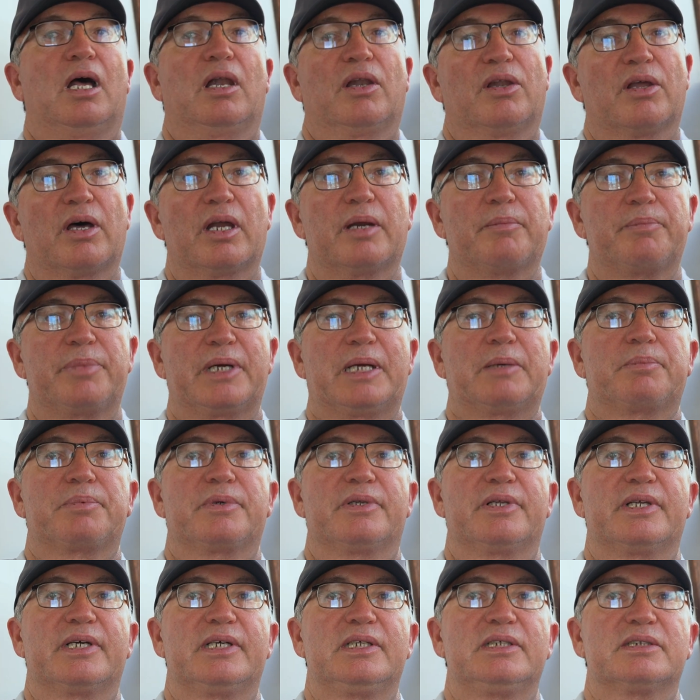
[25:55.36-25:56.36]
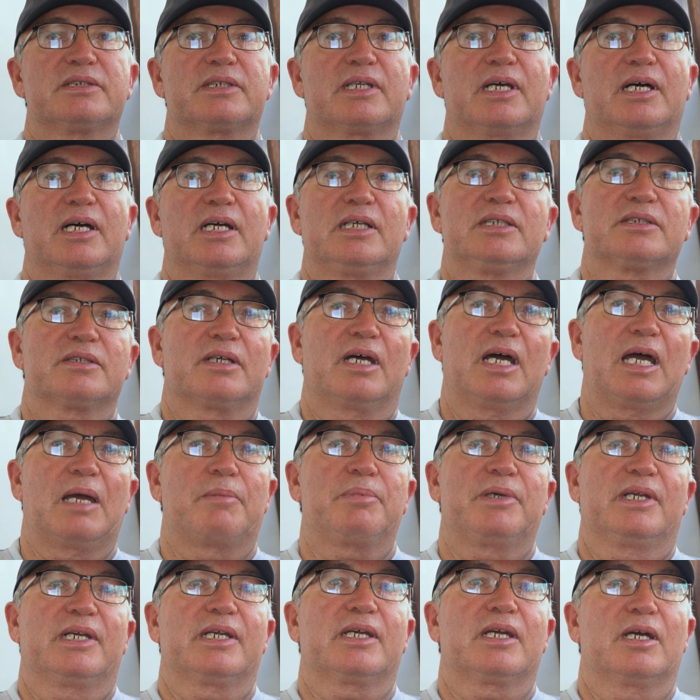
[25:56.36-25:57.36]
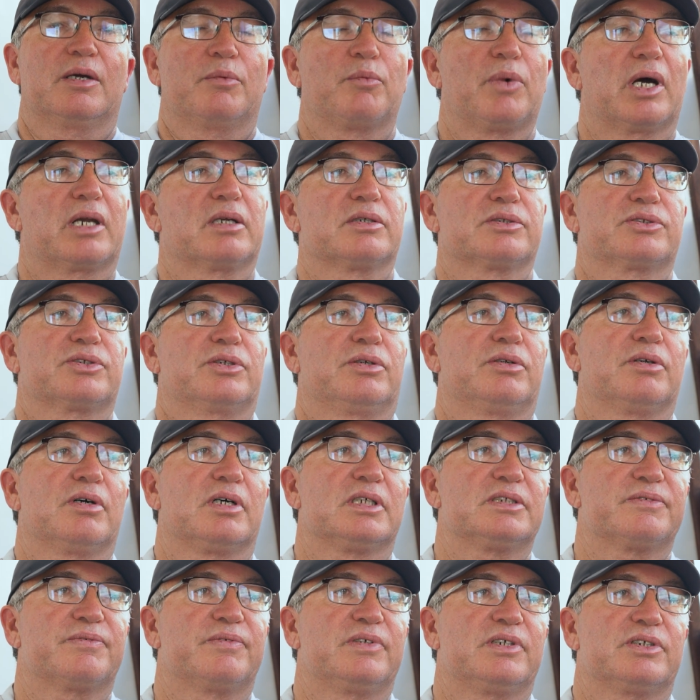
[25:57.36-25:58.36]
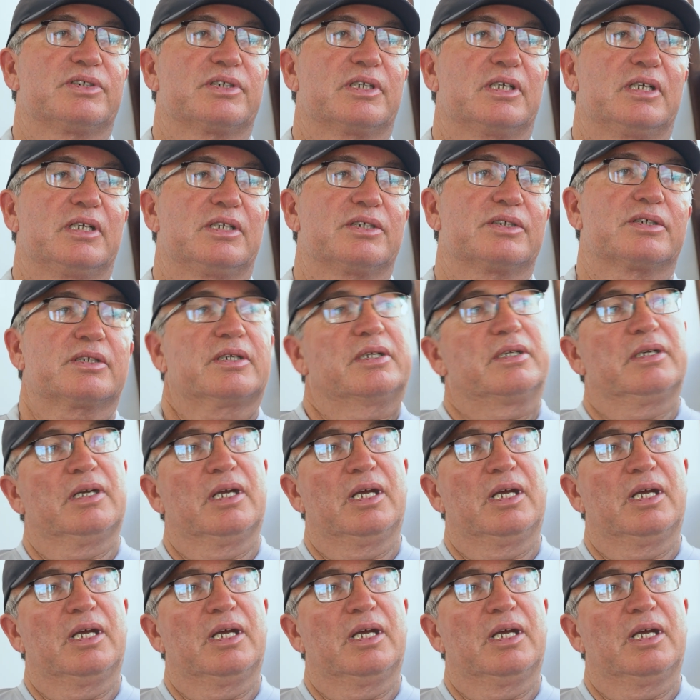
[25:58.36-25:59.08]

a lot of people these days are happy to get one or two nice fish each, and,